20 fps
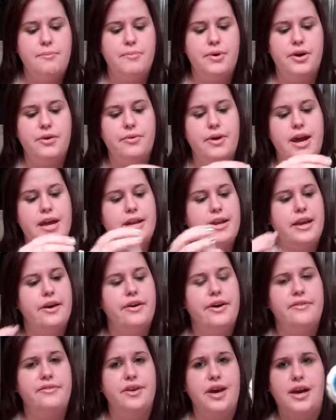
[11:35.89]
But right
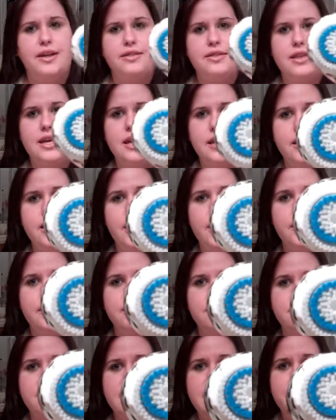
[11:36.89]
now I've got the
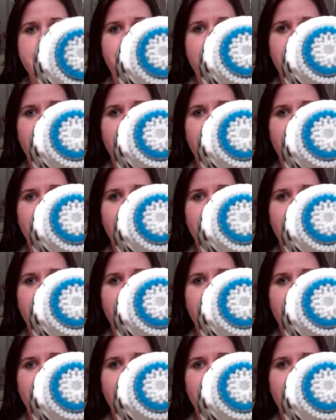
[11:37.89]
uh, deep